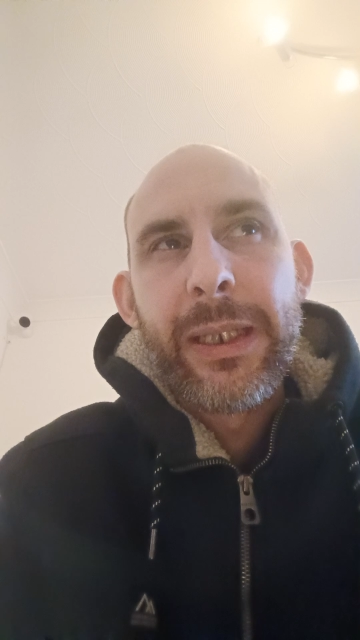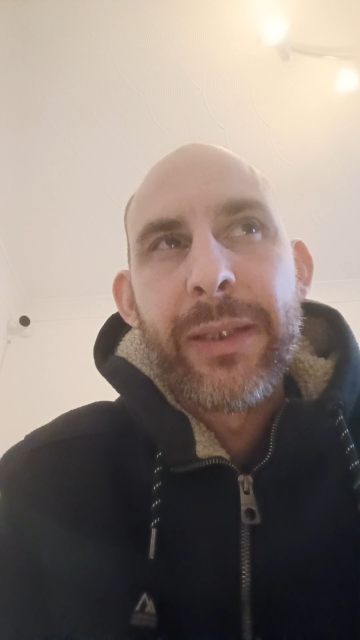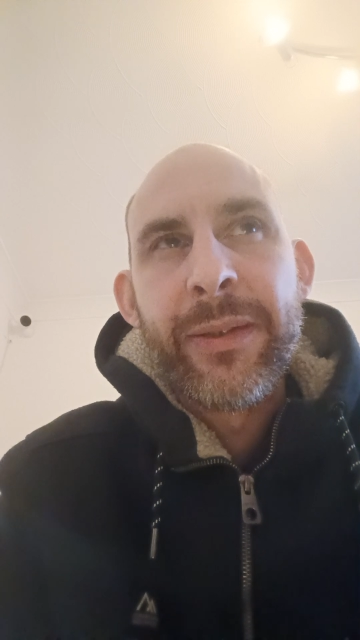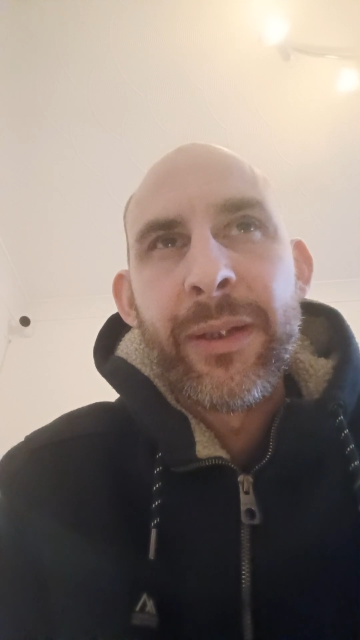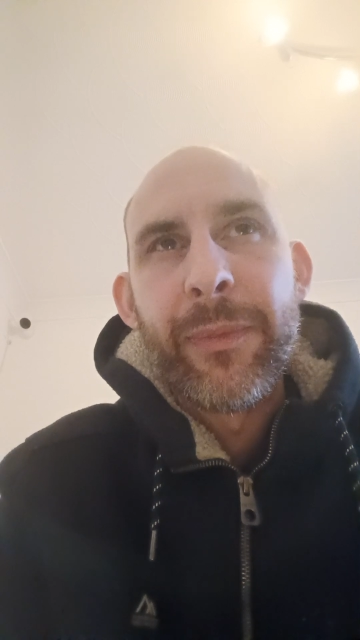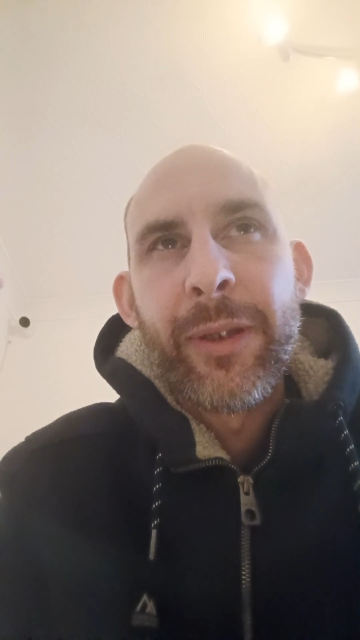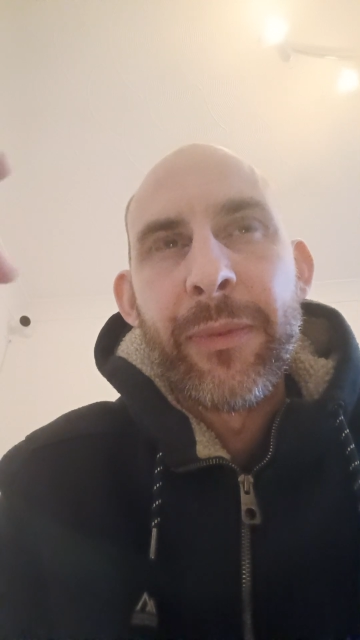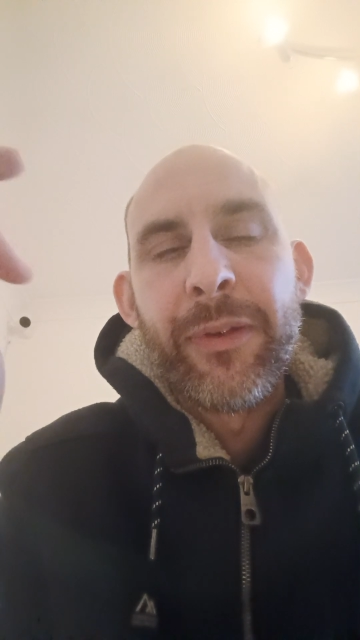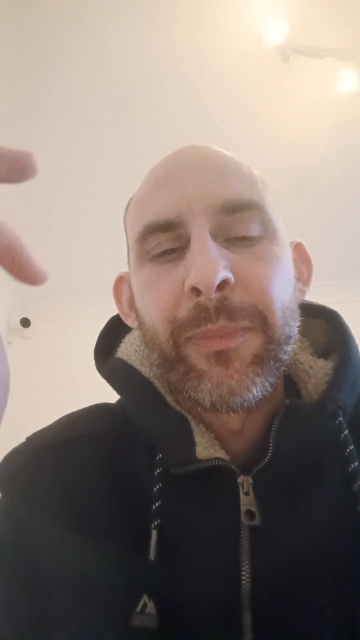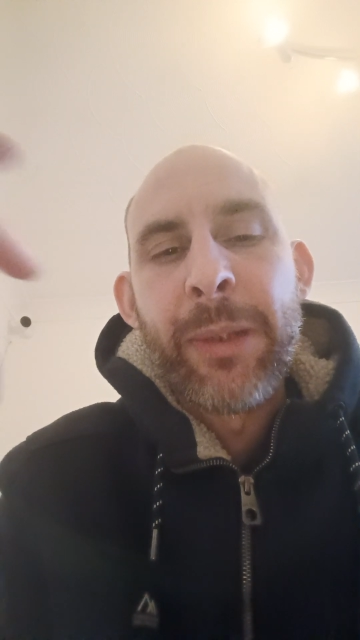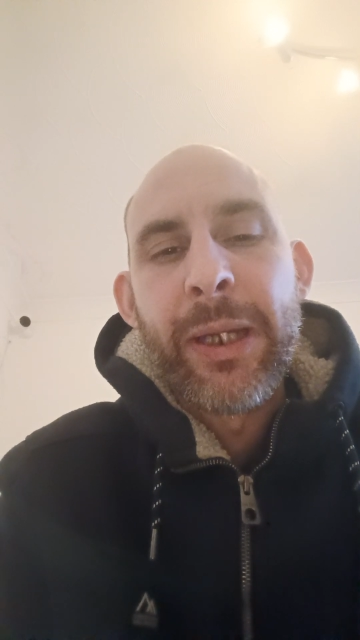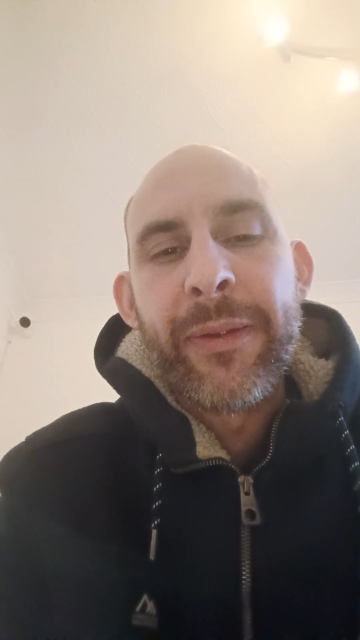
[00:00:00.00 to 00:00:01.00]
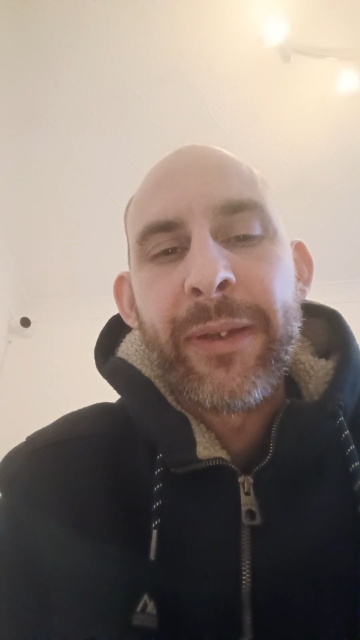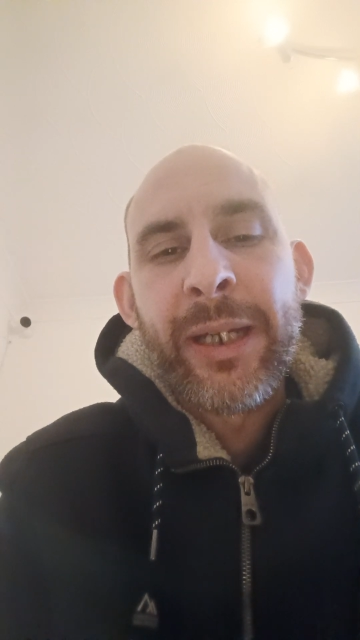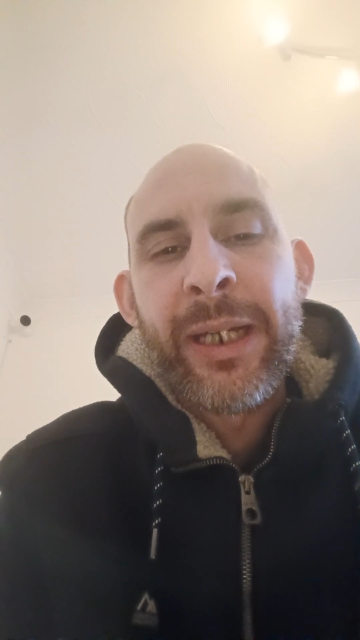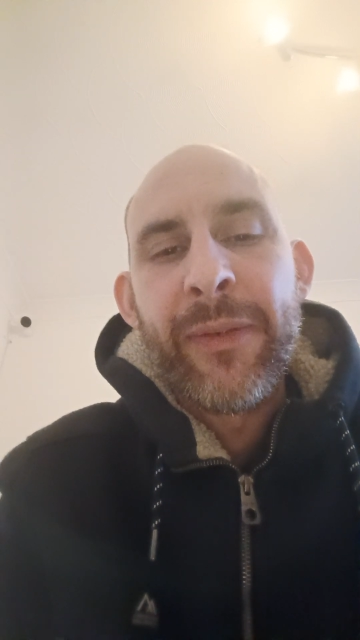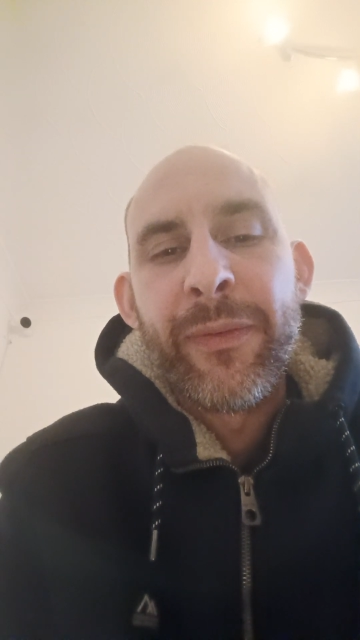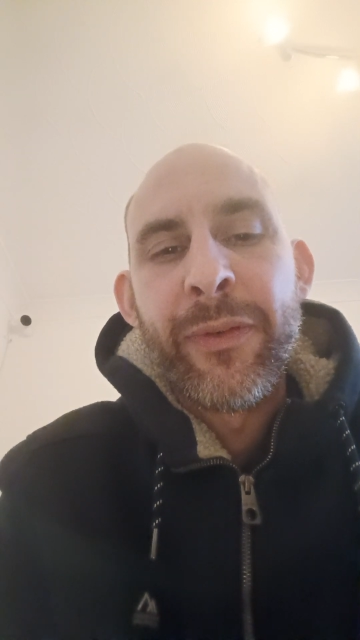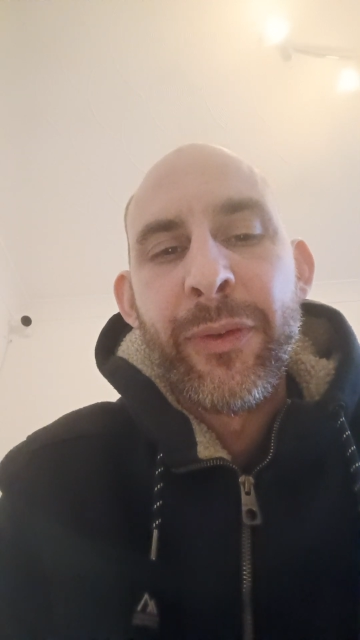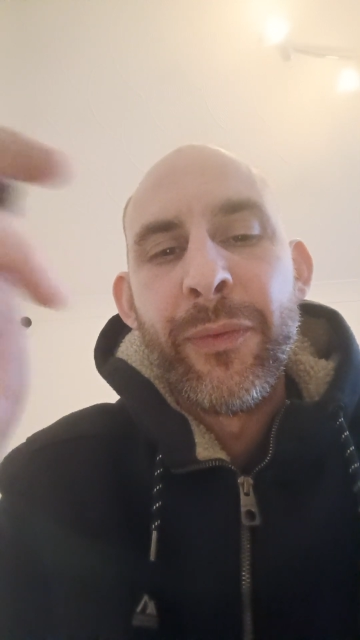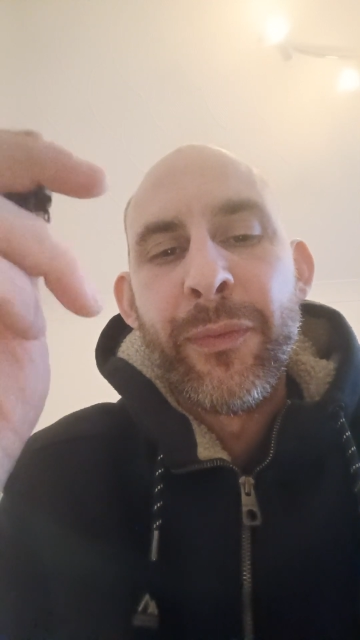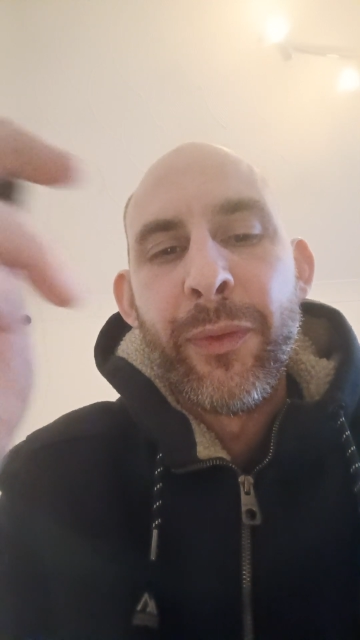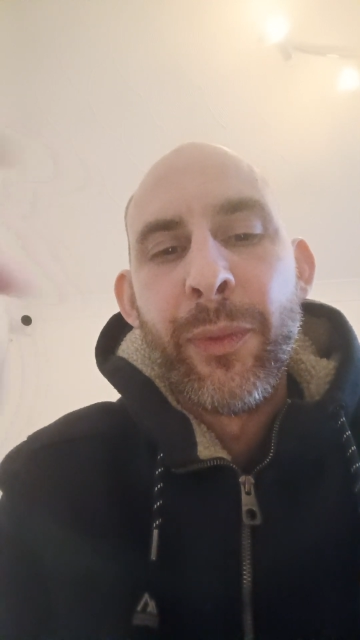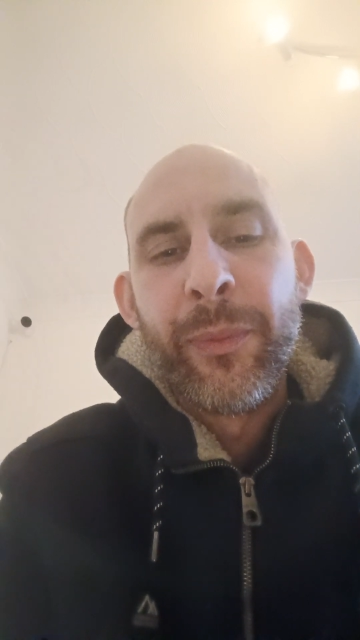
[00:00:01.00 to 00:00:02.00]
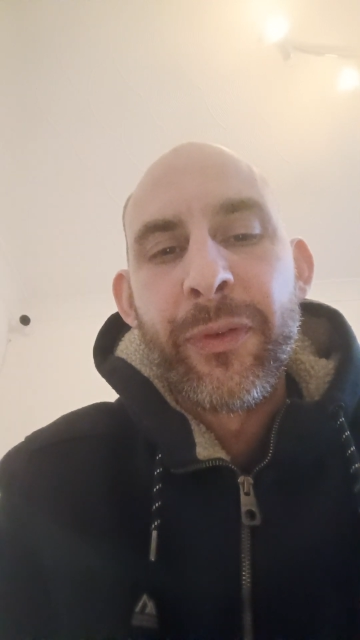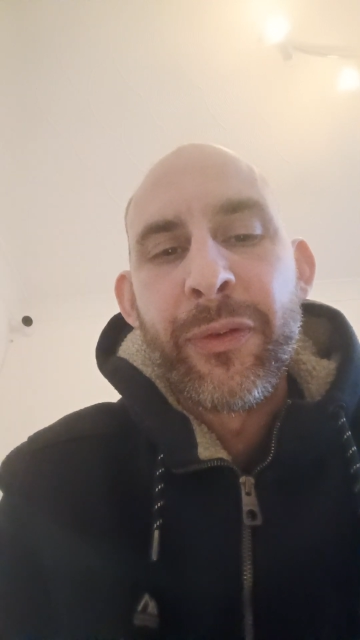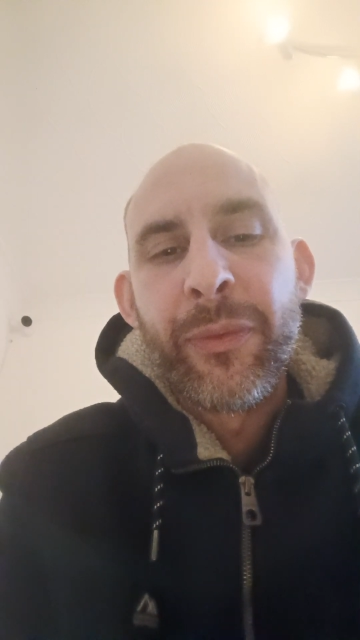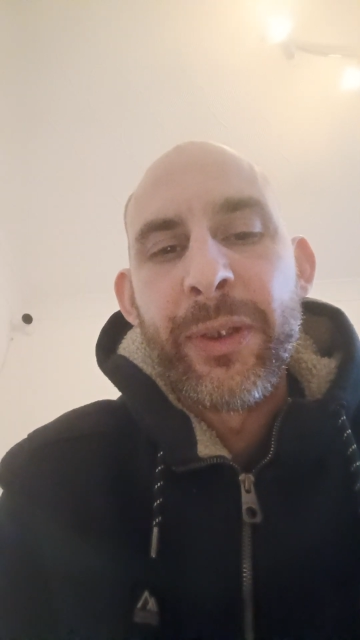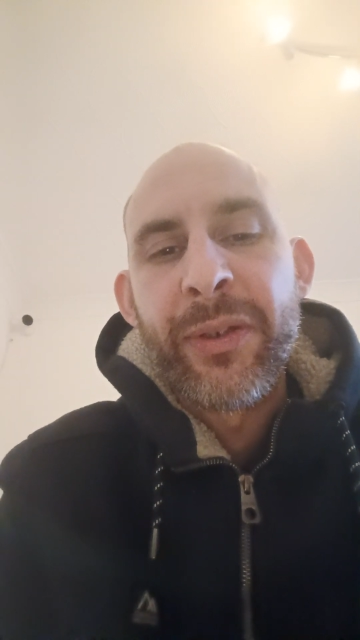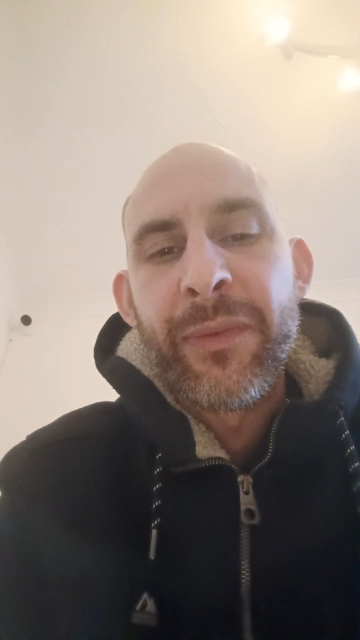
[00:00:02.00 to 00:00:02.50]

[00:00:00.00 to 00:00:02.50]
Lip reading: sometimes it's better to have two forms to switch